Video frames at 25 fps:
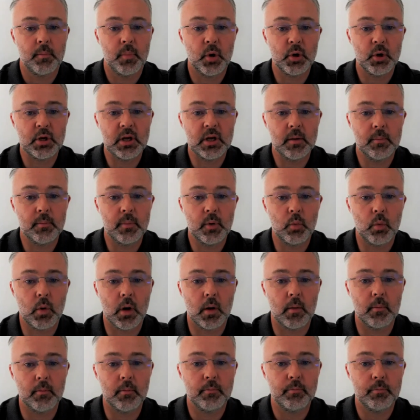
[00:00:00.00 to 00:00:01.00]
Point number
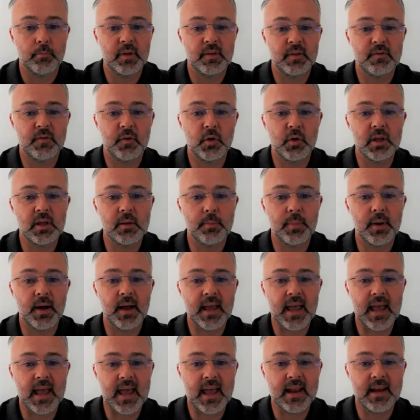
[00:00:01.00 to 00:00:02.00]
one, before you
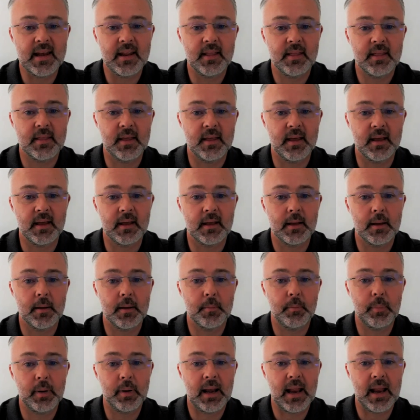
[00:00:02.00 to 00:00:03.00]
buy anything,
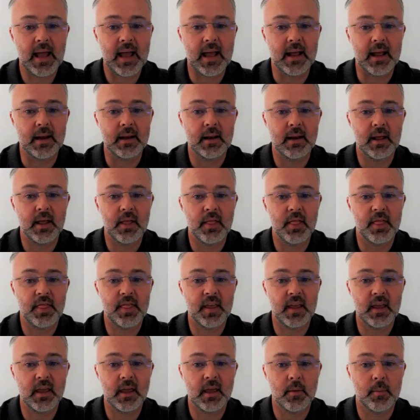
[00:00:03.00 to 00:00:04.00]
plan and
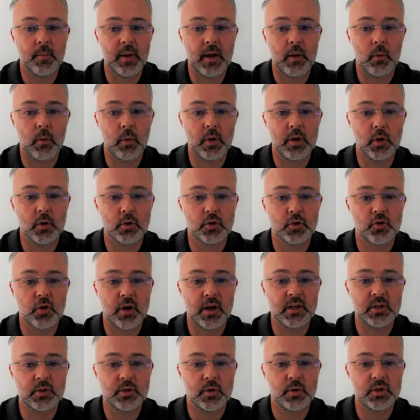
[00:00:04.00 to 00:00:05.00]
think about what you're
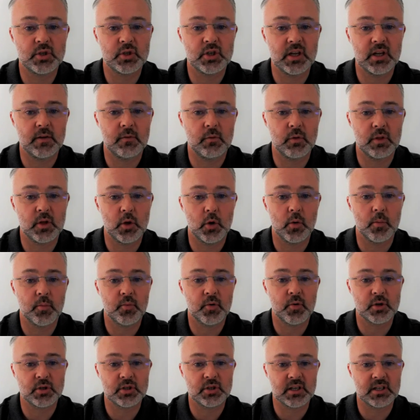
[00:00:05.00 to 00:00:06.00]
trying to achieve with your
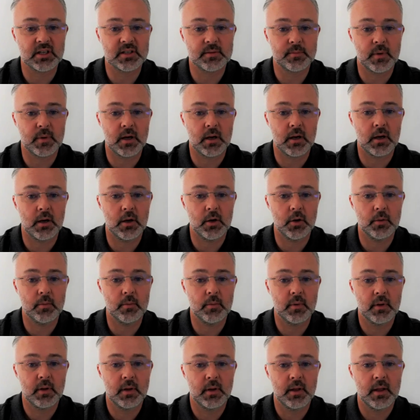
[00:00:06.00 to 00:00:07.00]
project smart
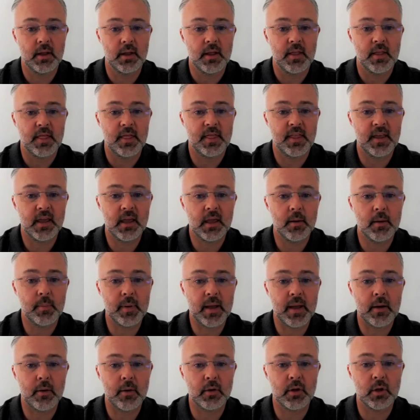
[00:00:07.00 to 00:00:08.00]
home. Think
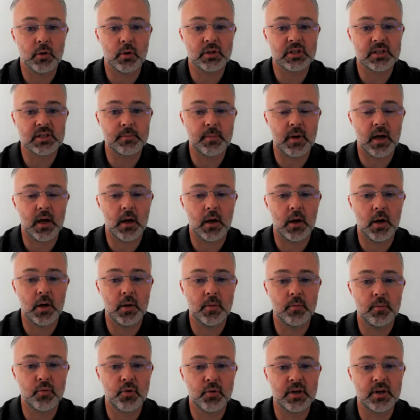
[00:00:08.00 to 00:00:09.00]
about your smart home